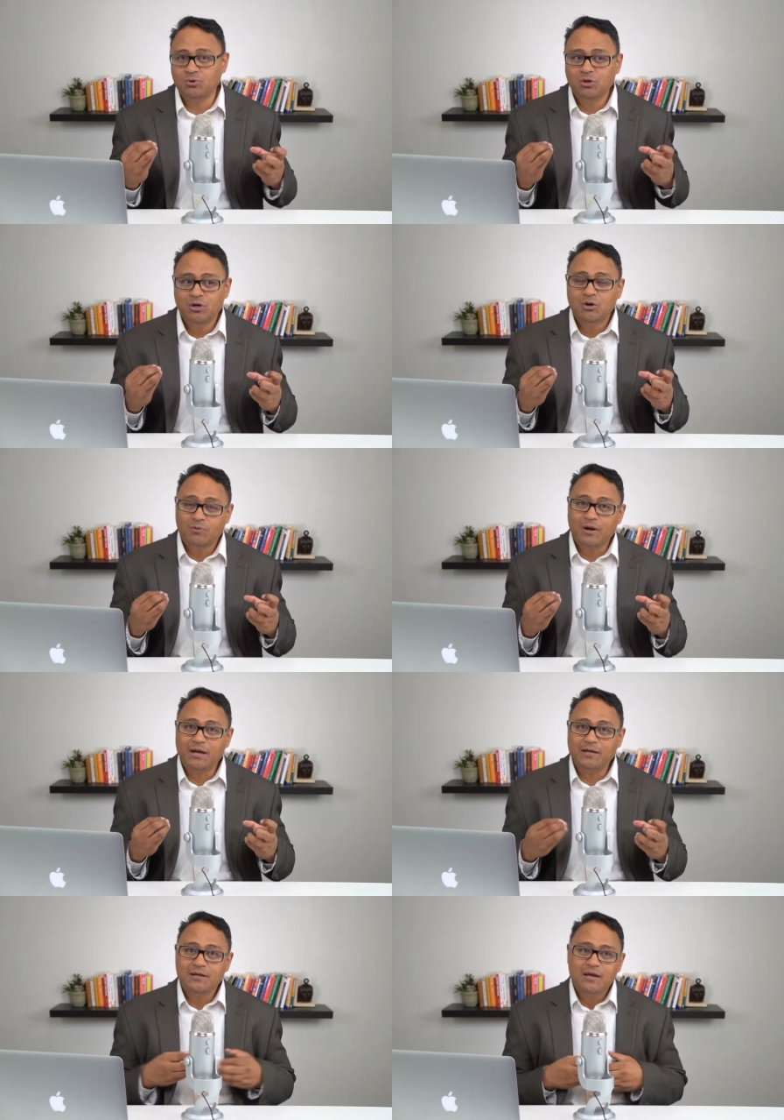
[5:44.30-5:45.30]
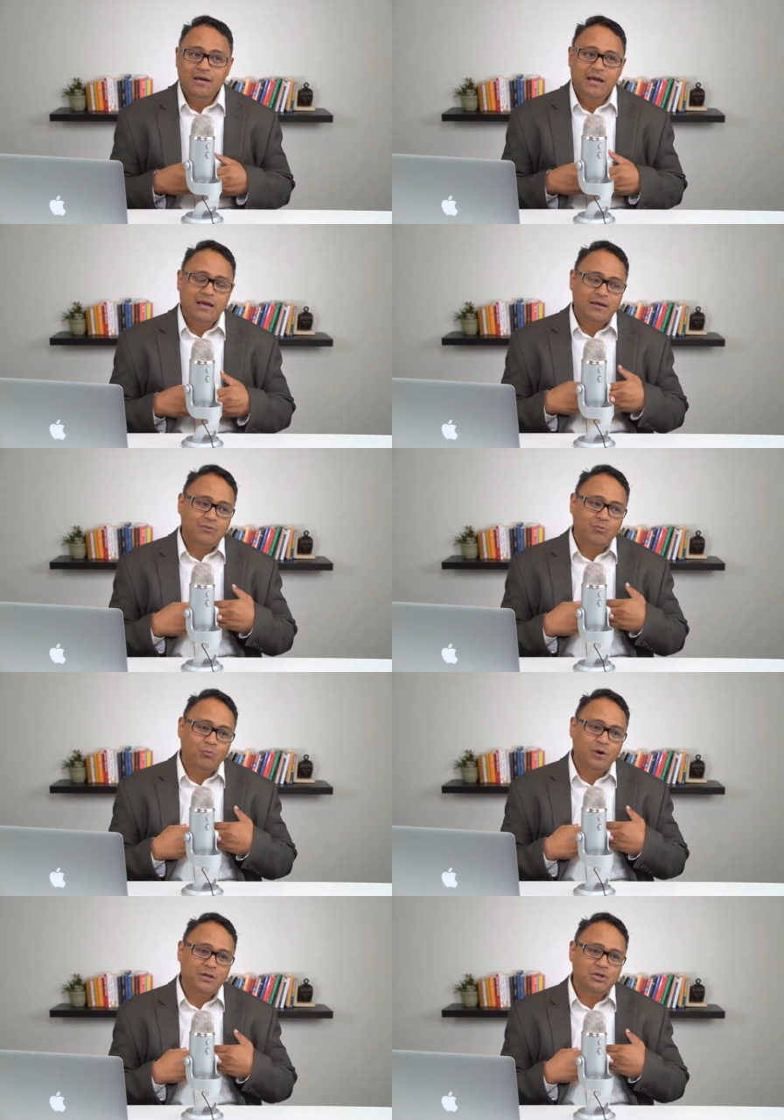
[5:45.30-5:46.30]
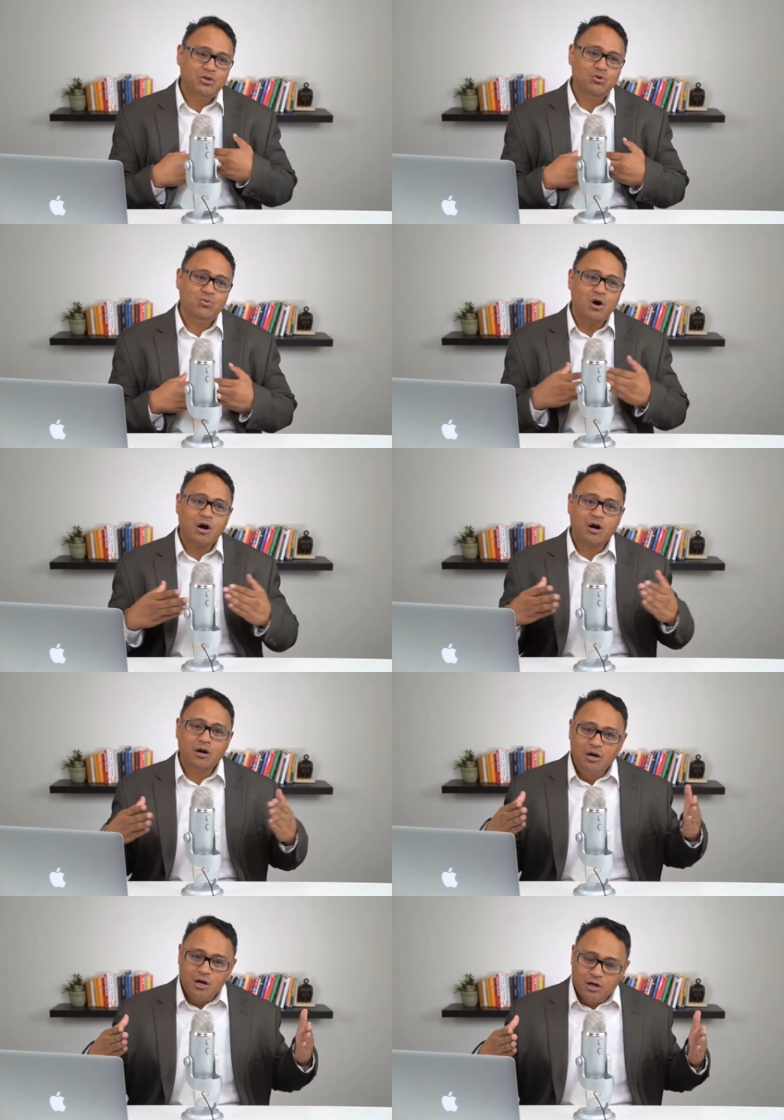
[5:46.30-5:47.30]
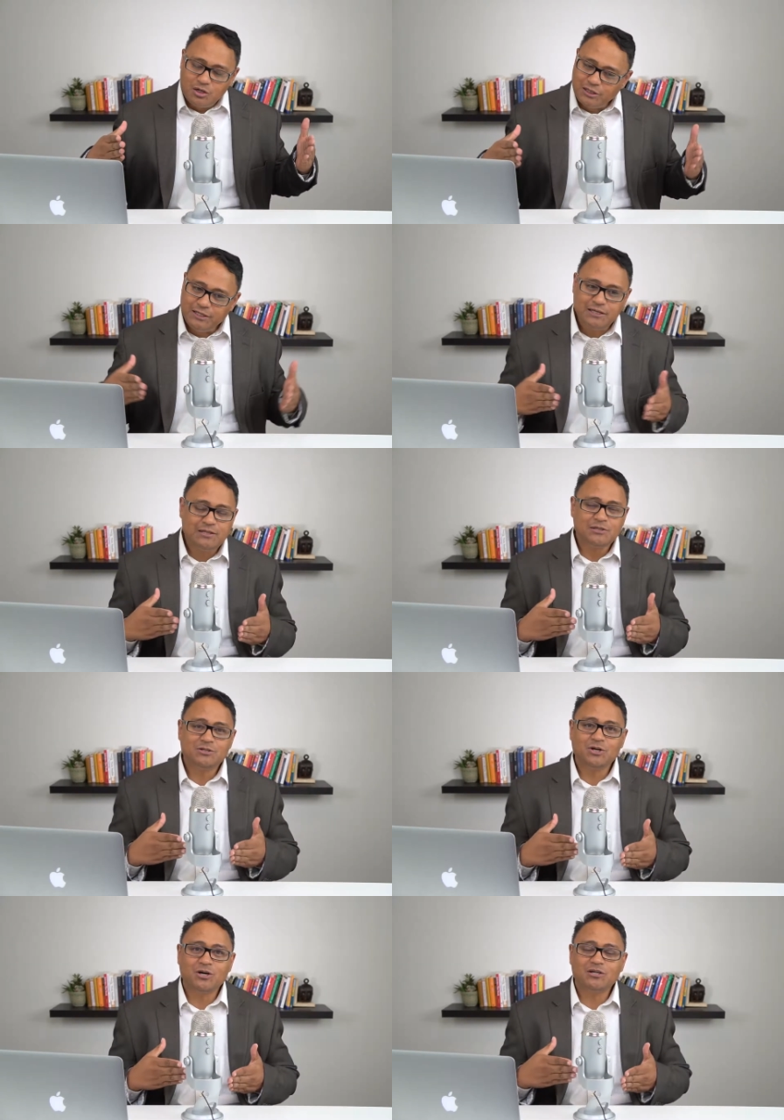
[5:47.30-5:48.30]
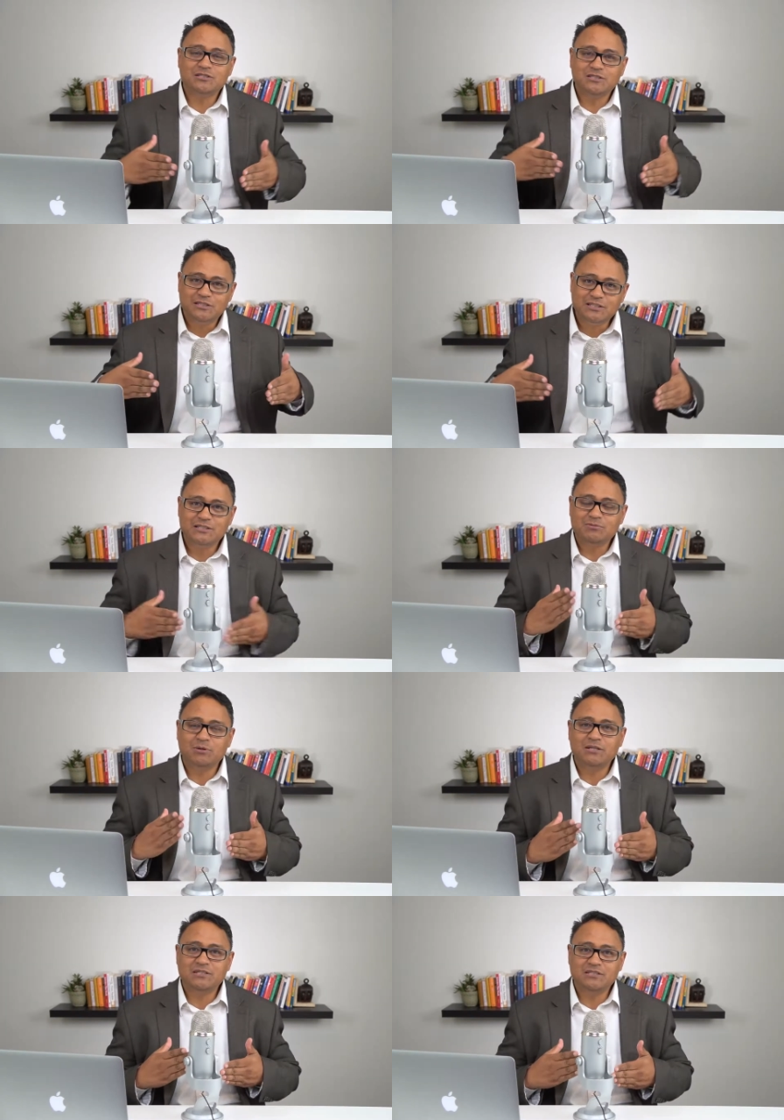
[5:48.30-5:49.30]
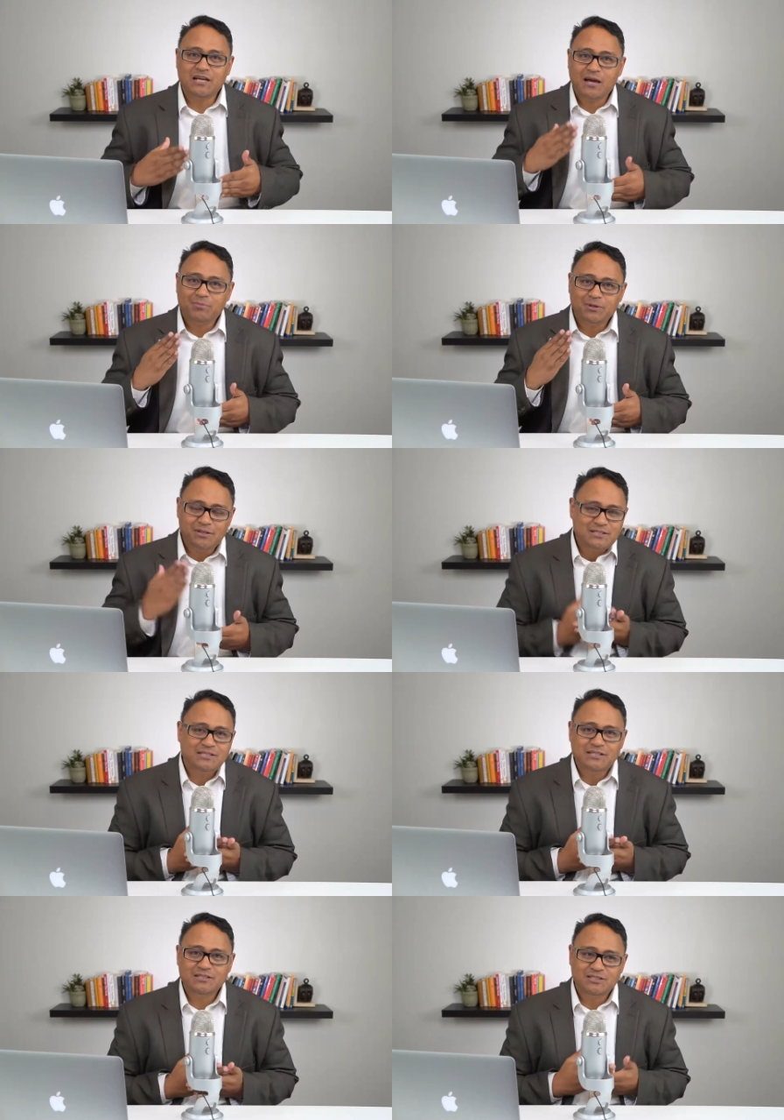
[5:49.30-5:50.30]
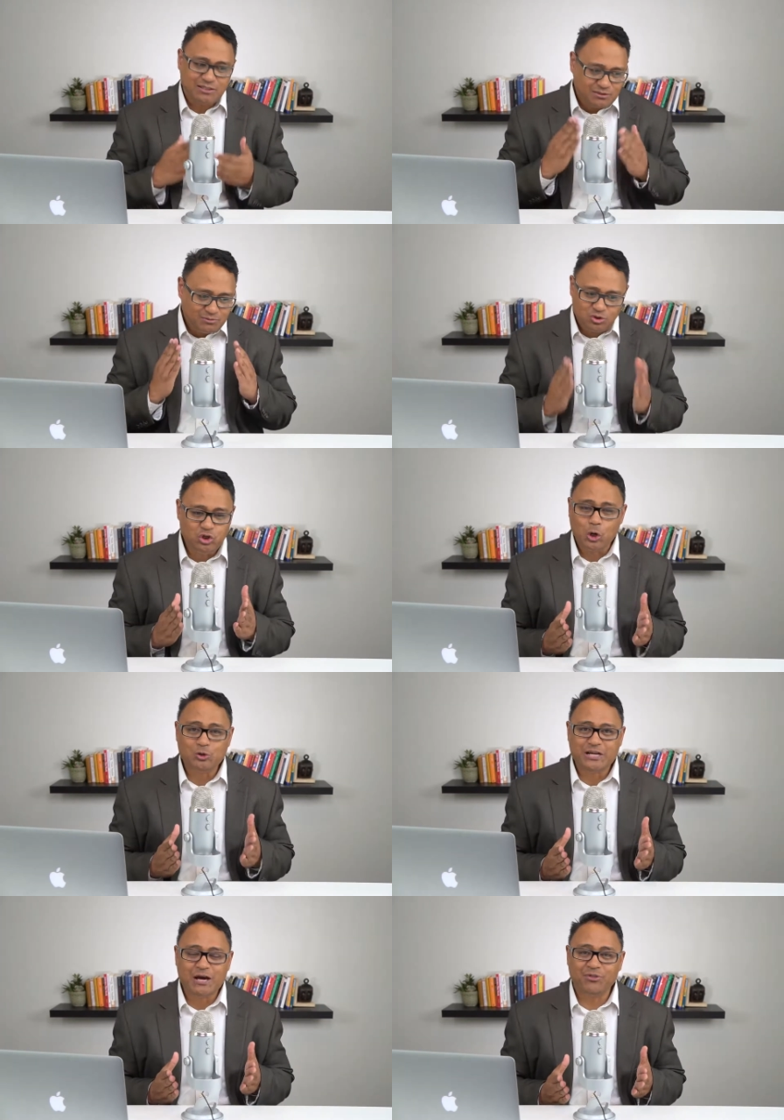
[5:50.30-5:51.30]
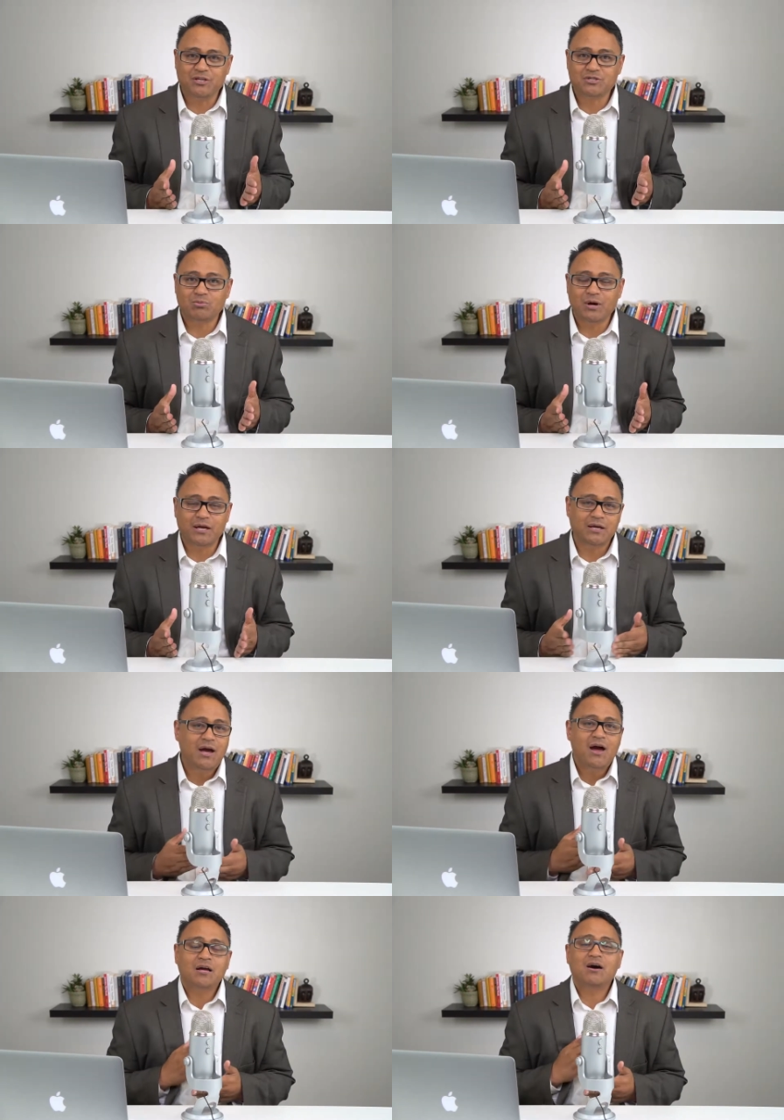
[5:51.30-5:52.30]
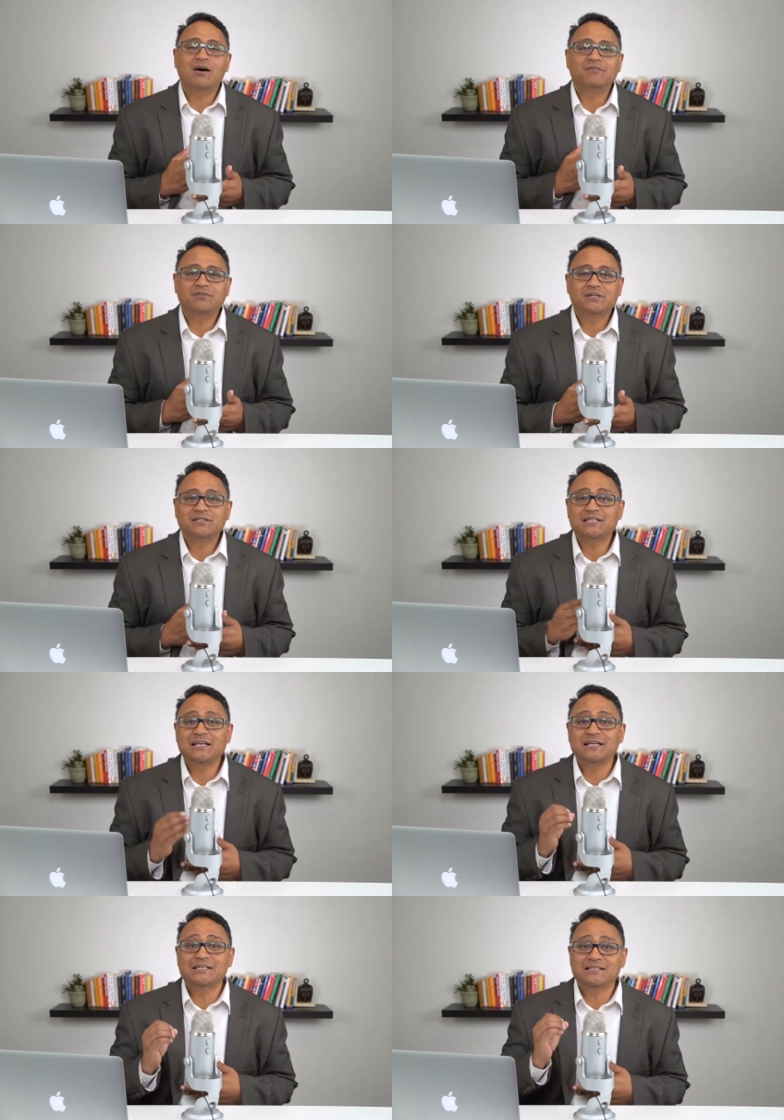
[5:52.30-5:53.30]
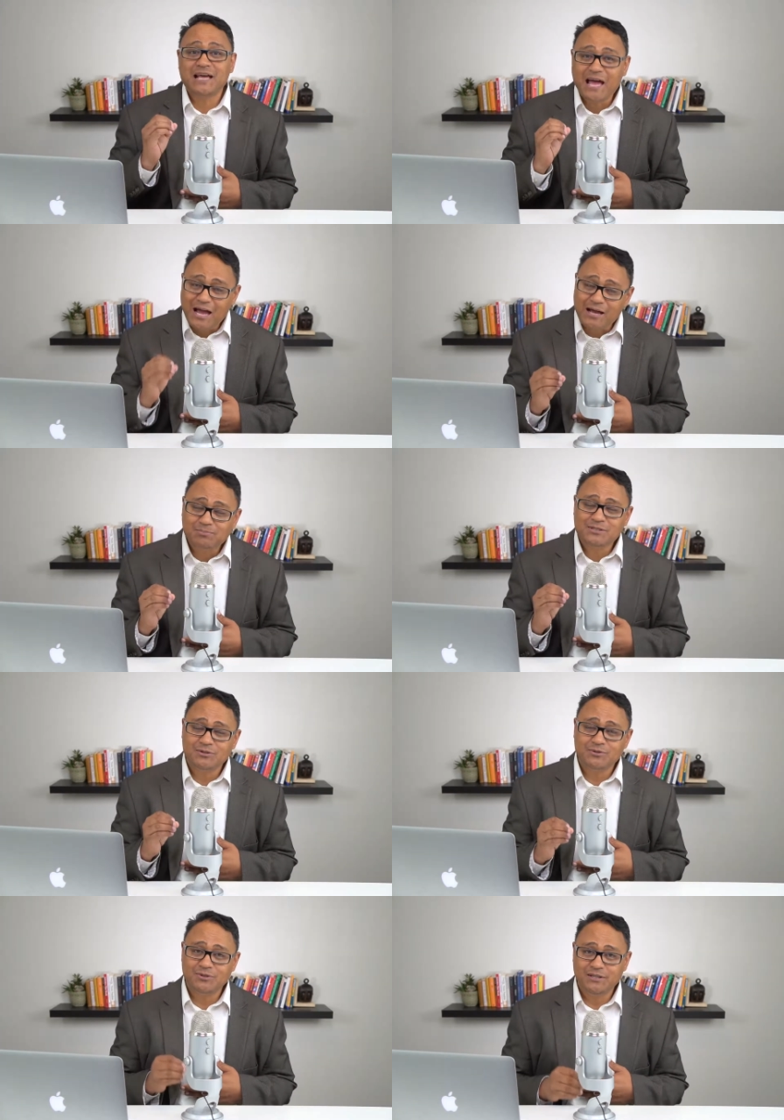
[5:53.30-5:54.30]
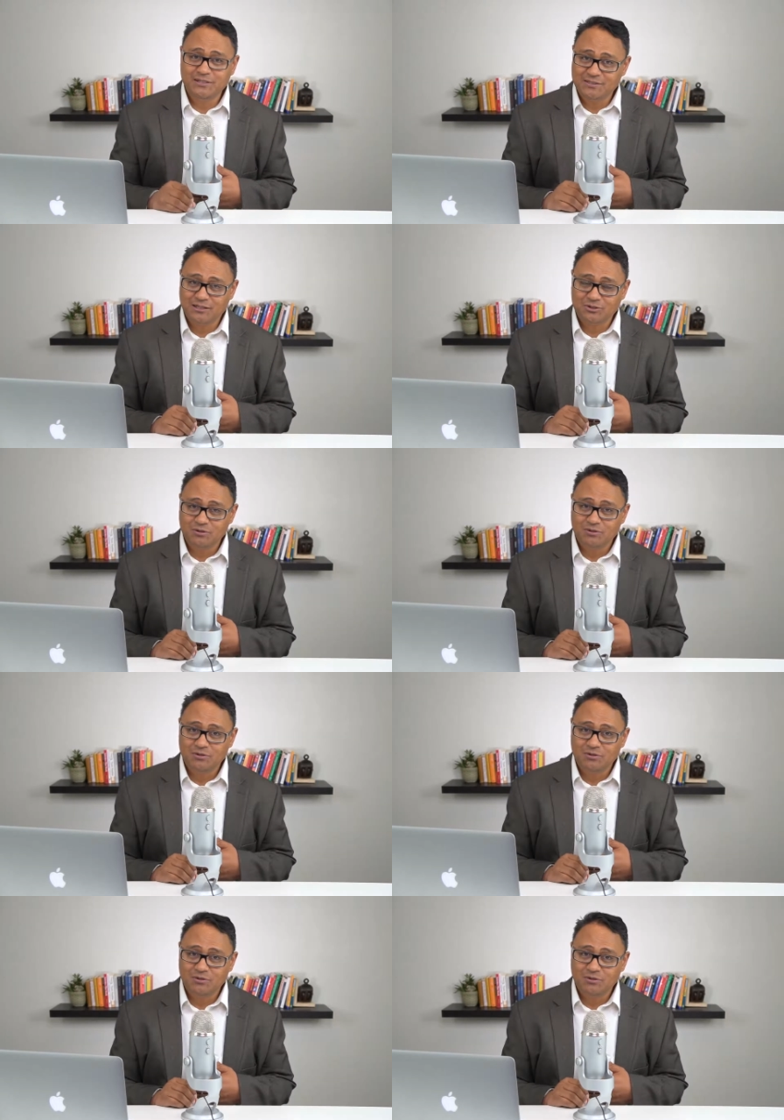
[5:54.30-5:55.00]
right? And when you are leading the charge and this is what needs to happen, this needs to go down this way, confidence is absolutely essential.